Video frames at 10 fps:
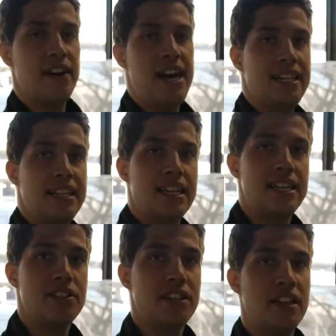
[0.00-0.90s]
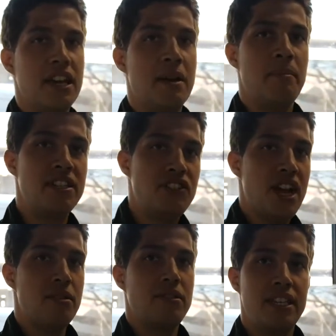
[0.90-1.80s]
fine in a kitchen, but
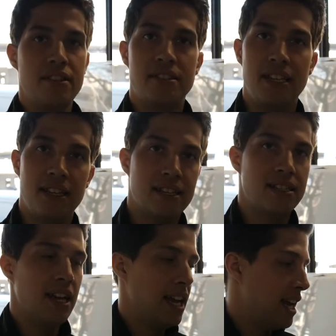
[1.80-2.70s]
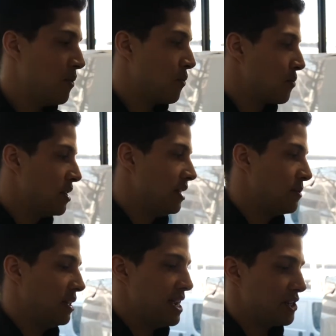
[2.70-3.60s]
generally you see this in
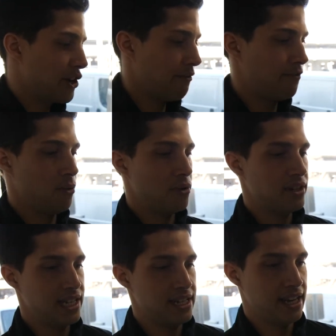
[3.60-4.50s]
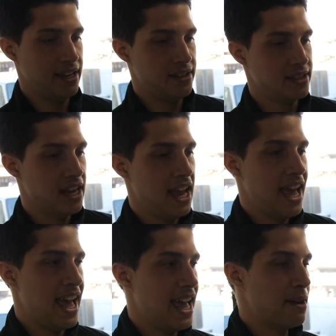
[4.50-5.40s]
really intricate floor details,
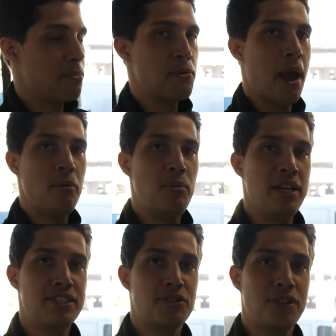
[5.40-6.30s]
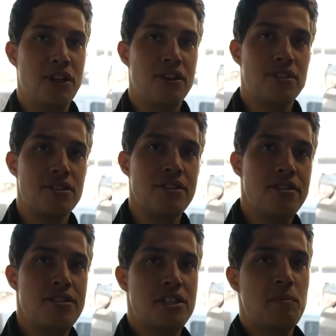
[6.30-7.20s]
and probably at your local
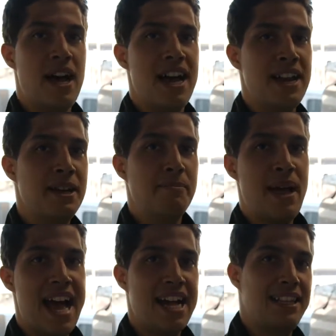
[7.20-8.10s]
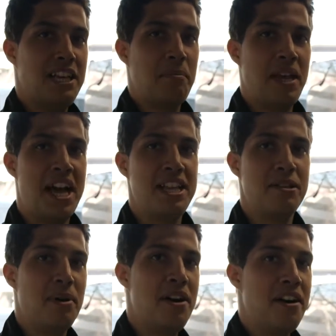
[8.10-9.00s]
sushi spot backlit behind
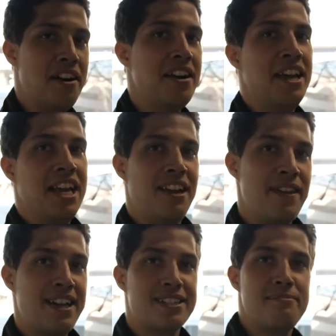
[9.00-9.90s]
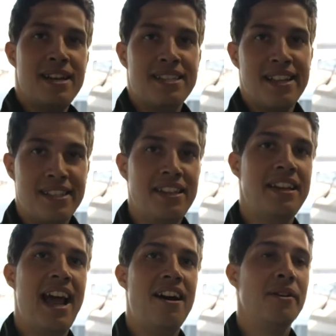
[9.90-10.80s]
the bar. If that doesn't make sense to you
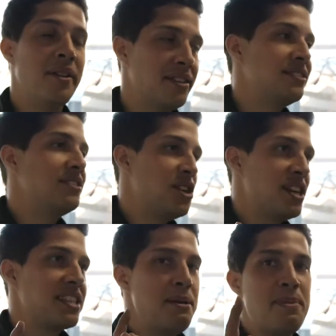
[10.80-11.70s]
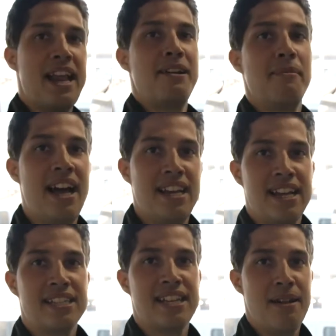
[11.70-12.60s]
now, just keep that in mind
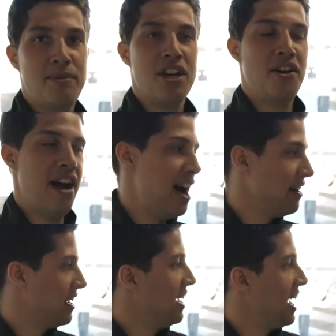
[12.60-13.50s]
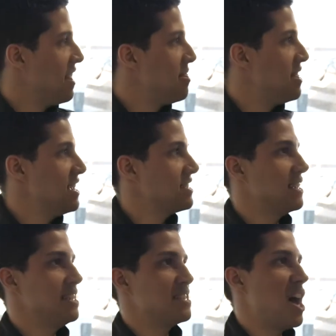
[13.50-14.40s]
next time you go out. And this
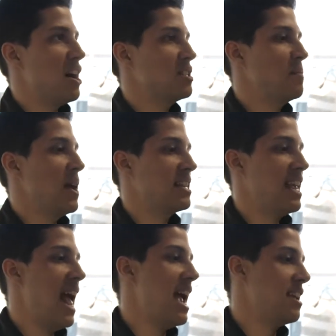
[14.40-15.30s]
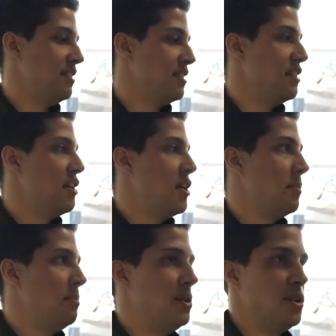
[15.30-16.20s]
is a spectacular,
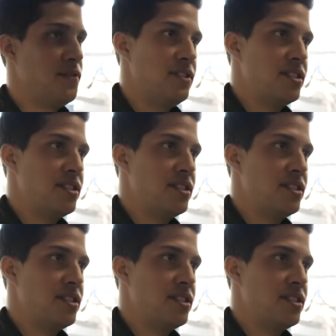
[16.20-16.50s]
beautiful